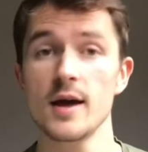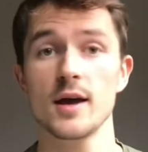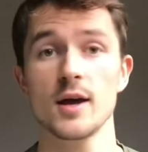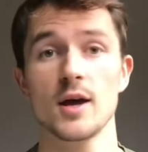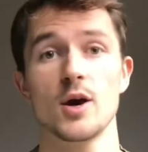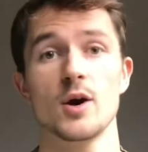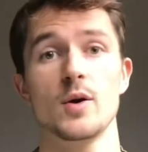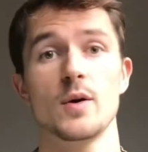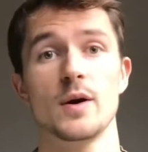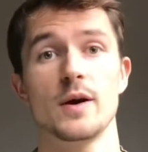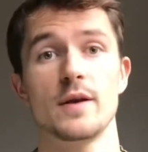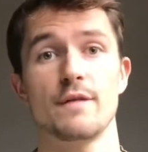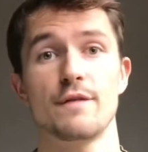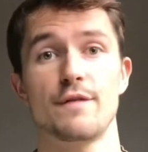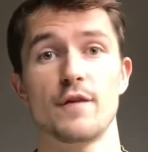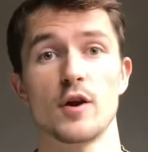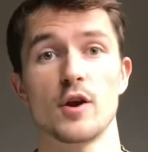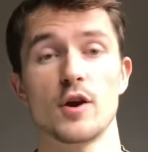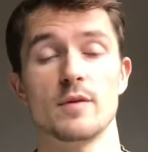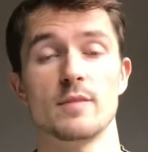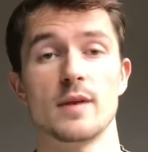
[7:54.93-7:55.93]
go and
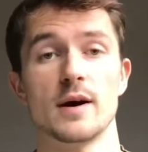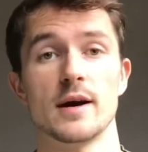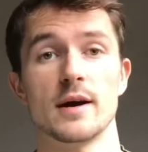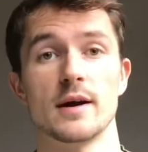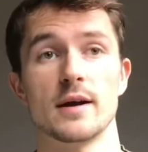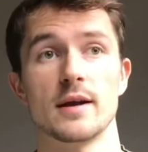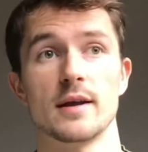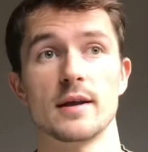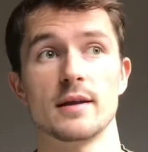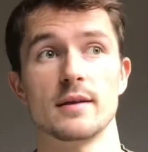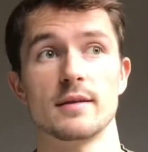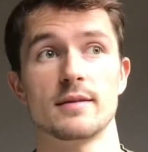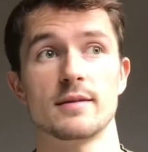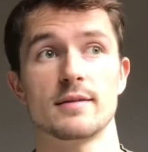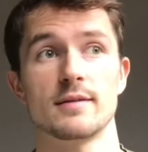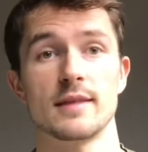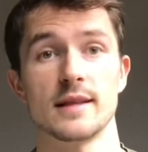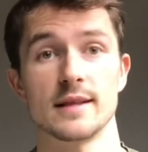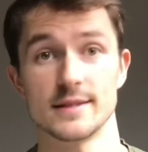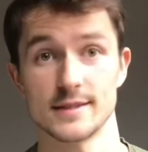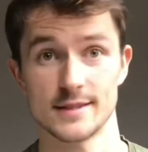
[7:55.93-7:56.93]
follow my
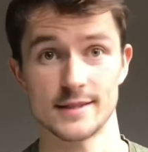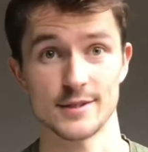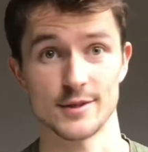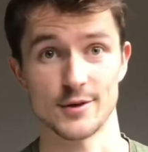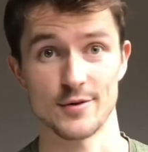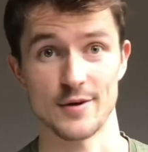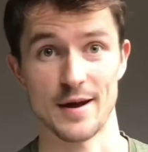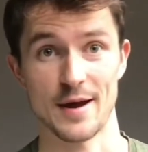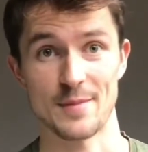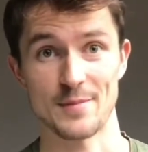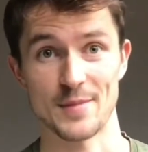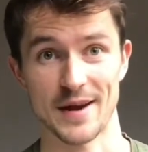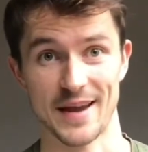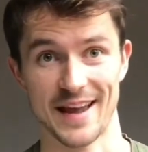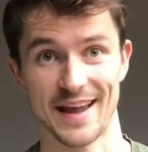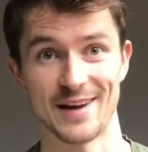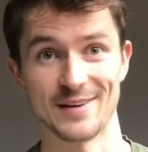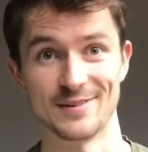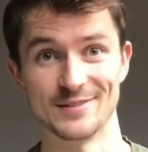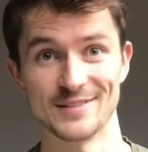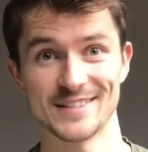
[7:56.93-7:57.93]
Instagram
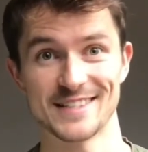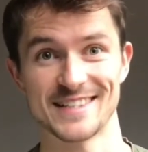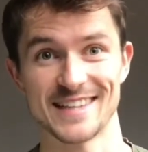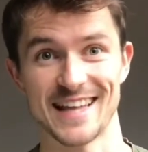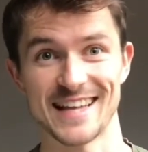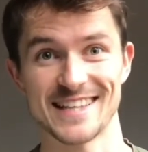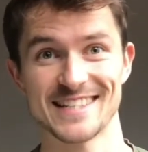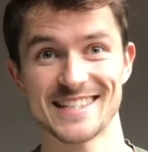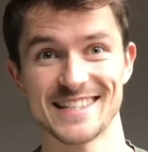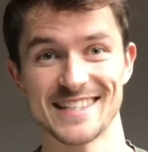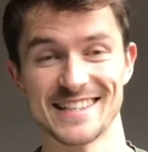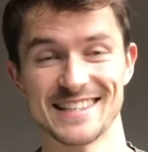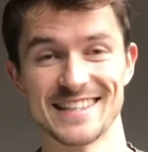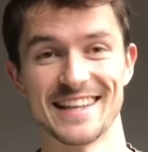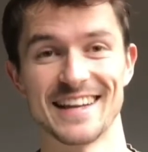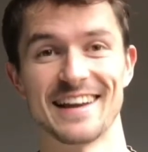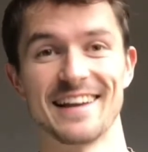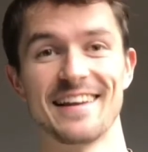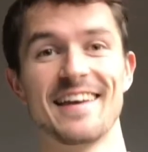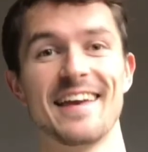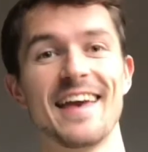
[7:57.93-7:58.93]
account. That's the
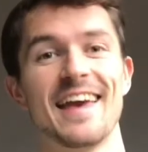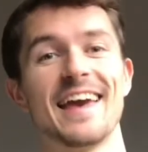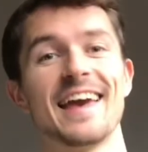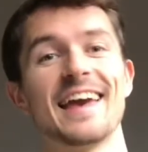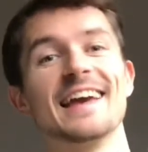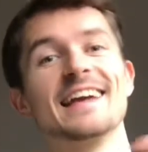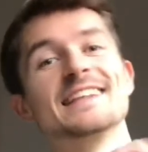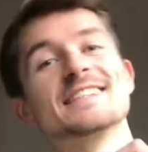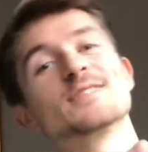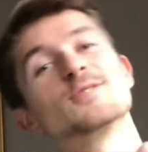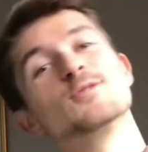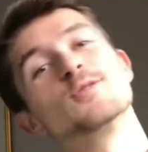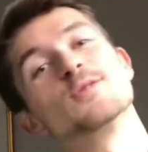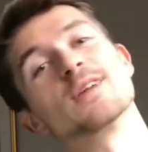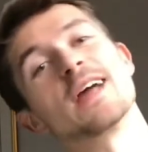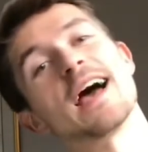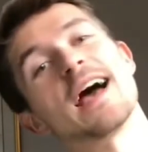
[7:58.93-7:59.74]
thing. It's called